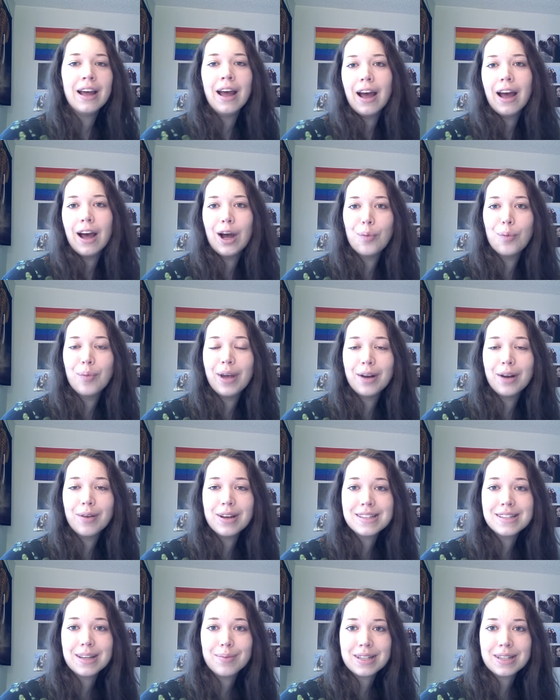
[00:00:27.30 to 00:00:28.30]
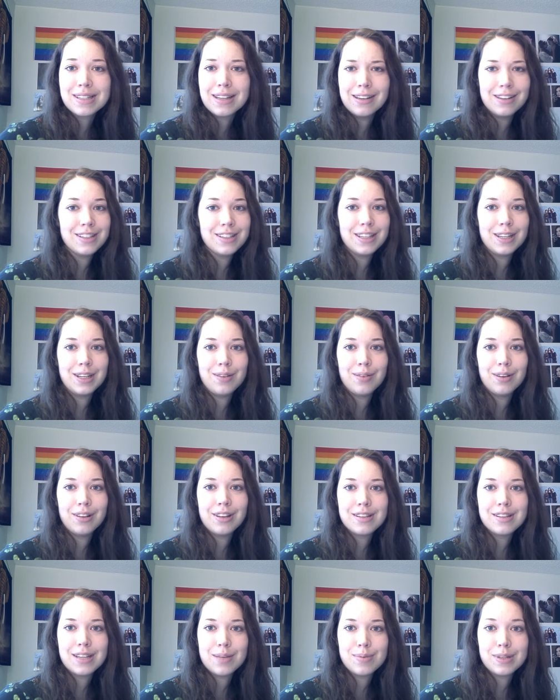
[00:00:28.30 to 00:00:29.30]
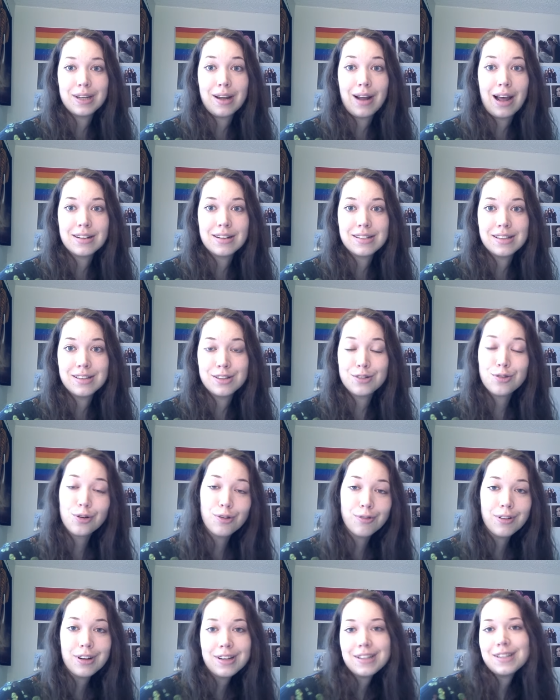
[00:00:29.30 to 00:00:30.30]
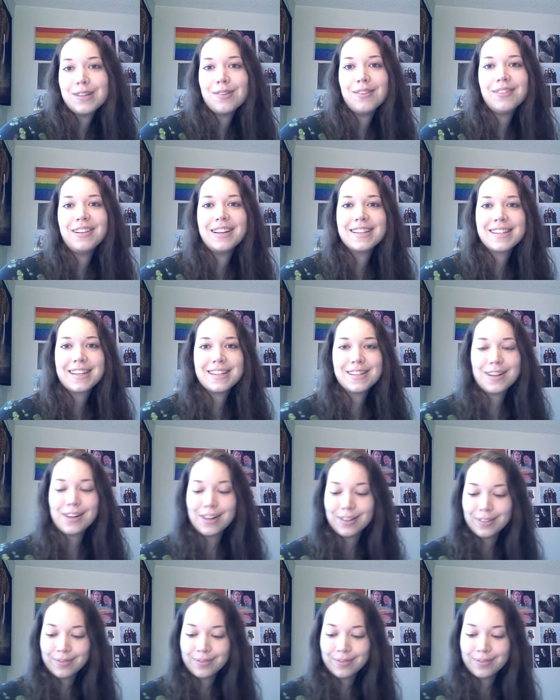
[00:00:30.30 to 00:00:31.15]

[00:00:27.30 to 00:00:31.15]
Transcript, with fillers: Um, anyways, I'm excited to see what this episode has in store for us, so let's get started.